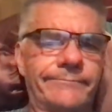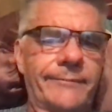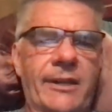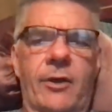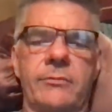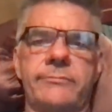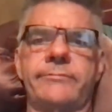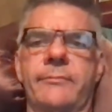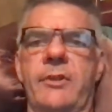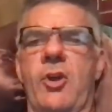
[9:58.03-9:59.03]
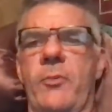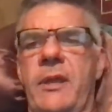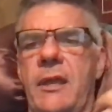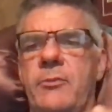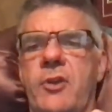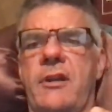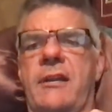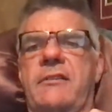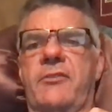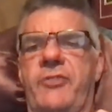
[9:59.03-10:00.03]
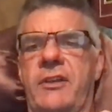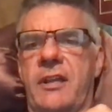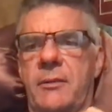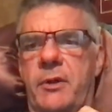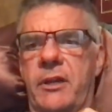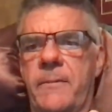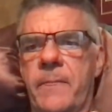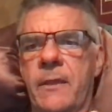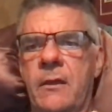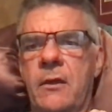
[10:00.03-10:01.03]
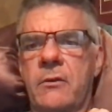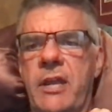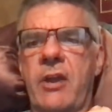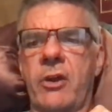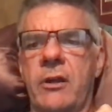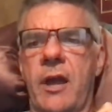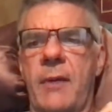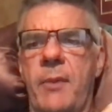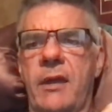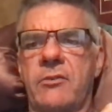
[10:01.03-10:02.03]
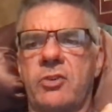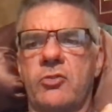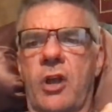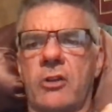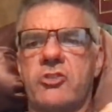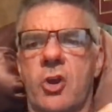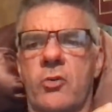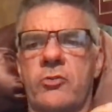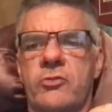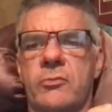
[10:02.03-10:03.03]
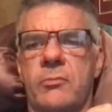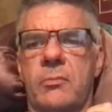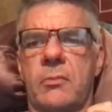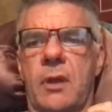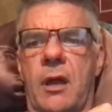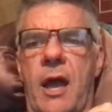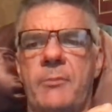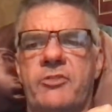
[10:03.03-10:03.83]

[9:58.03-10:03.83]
you know me. I'm trying not to defend anybody. Darren, I met Too Tall Jones. I'm